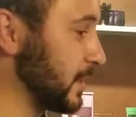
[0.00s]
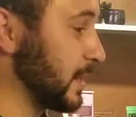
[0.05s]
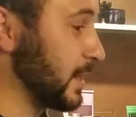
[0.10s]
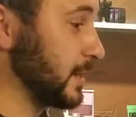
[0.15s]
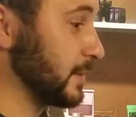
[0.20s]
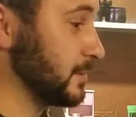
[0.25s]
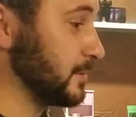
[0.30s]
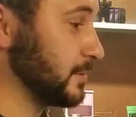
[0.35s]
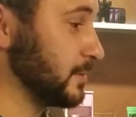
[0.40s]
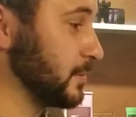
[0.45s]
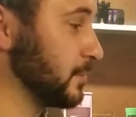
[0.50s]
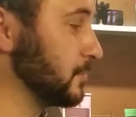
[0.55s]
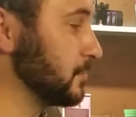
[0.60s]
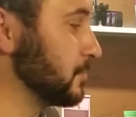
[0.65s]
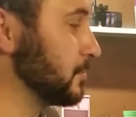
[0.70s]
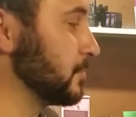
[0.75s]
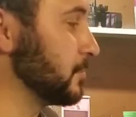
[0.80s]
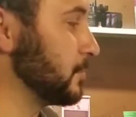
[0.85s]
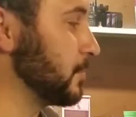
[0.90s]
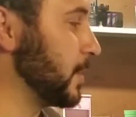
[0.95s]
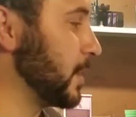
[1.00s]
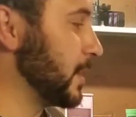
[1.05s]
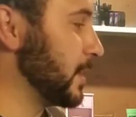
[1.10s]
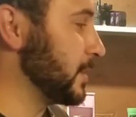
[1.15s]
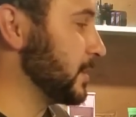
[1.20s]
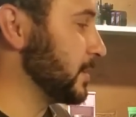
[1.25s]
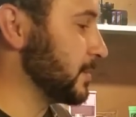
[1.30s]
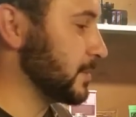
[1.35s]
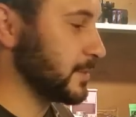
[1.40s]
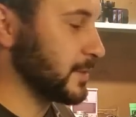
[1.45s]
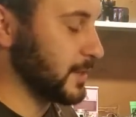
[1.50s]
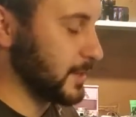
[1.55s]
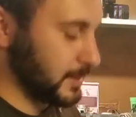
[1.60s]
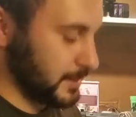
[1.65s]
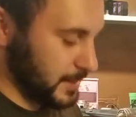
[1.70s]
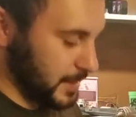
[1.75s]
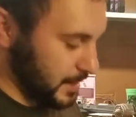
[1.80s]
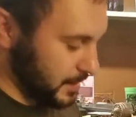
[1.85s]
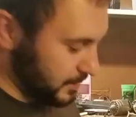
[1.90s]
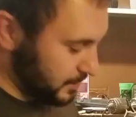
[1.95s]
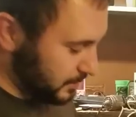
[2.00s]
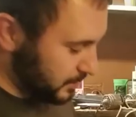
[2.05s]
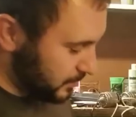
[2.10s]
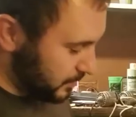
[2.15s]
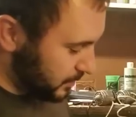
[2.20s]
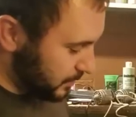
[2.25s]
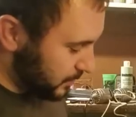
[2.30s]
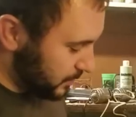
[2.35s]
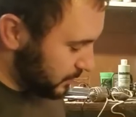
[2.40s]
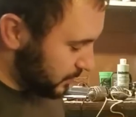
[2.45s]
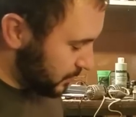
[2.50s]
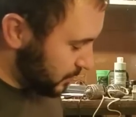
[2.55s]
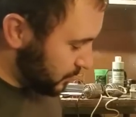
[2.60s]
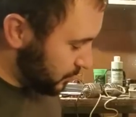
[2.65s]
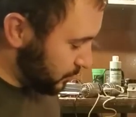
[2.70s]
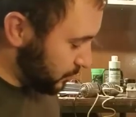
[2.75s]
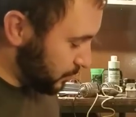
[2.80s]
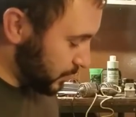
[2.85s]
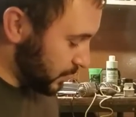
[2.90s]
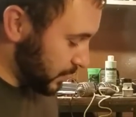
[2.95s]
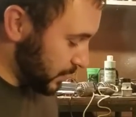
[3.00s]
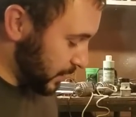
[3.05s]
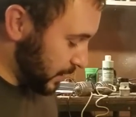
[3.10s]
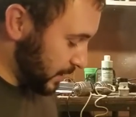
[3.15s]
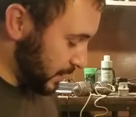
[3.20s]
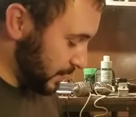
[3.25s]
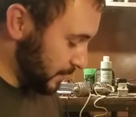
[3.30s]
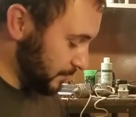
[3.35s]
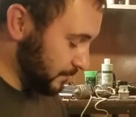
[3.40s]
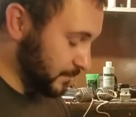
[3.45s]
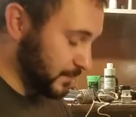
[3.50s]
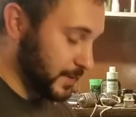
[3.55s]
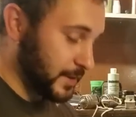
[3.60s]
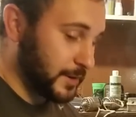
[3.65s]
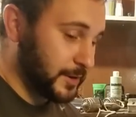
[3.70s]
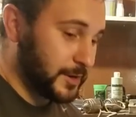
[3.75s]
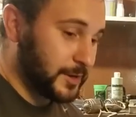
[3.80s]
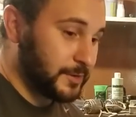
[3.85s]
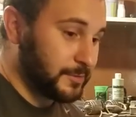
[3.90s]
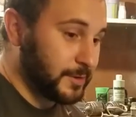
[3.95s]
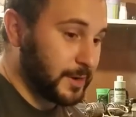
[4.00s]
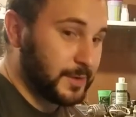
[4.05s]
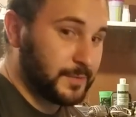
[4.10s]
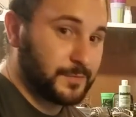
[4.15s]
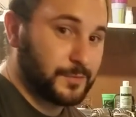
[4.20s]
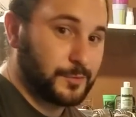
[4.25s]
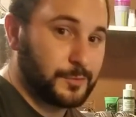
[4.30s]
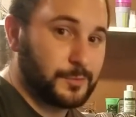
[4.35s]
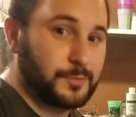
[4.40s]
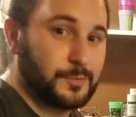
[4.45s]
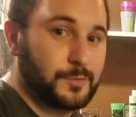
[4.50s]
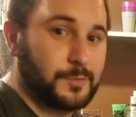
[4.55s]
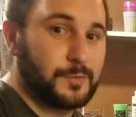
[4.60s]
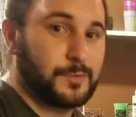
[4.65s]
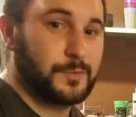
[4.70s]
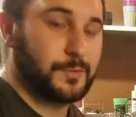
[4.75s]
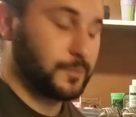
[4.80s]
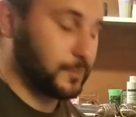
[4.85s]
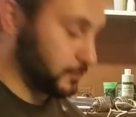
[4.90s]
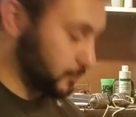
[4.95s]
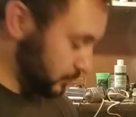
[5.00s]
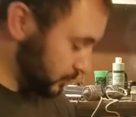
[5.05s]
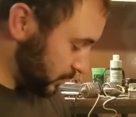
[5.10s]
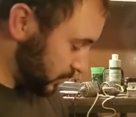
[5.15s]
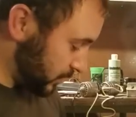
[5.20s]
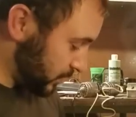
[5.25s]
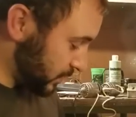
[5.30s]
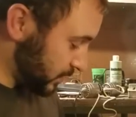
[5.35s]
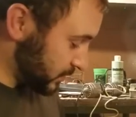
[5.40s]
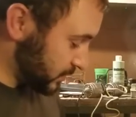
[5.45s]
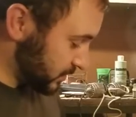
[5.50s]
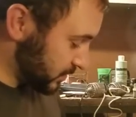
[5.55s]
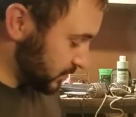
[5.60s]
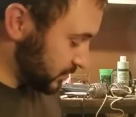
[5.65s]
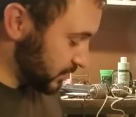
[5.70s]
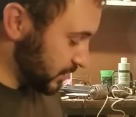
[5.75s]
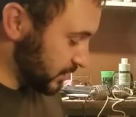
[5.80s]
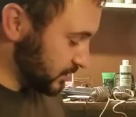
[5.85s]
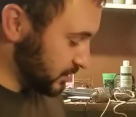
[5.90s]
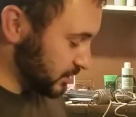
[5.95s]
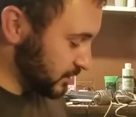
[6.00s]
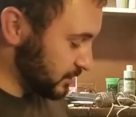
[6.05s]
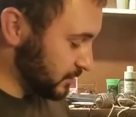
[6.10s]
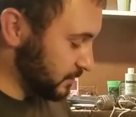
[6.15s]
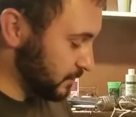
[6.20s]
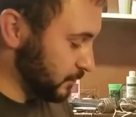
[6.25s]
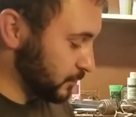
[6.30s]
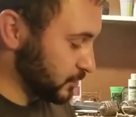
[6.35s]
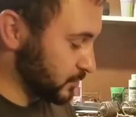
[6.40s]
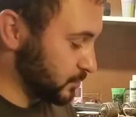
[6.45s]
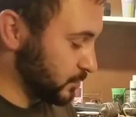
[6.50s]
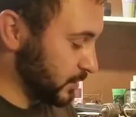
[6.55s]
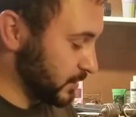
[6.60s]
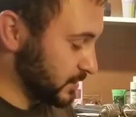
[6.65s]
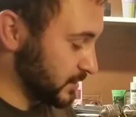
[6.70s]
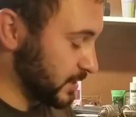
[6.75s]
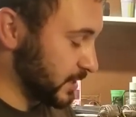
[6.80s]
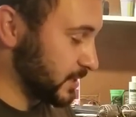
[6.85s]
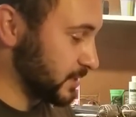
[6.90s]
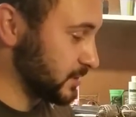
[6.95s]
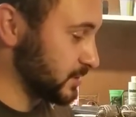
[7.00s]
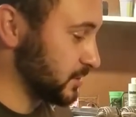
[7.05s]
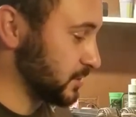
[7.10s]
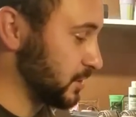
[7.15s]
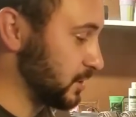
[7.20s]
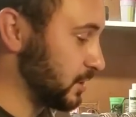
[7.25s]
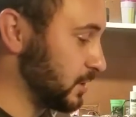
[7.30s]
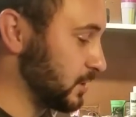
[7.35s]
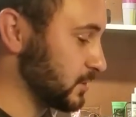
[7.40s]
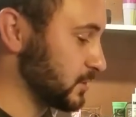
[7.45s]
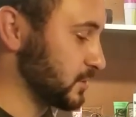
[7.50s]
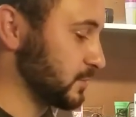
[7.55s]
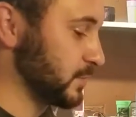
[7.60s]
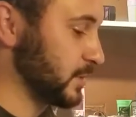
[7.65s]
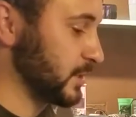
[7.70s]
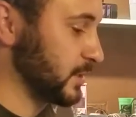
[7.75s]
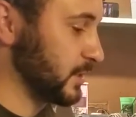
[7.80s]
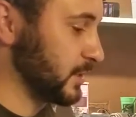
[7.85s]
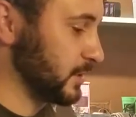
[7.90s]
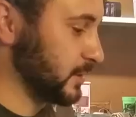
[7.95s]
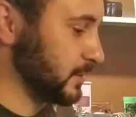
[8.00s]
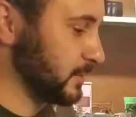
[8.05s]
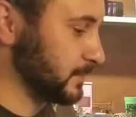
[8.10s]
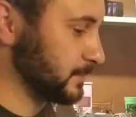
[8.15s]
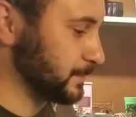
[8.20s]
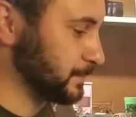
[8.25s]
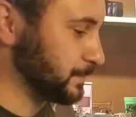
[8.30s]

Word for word: I don't know why I didn't think of that, but I am very grateful for the uh, suggestion in the first place. That is an awesome idea.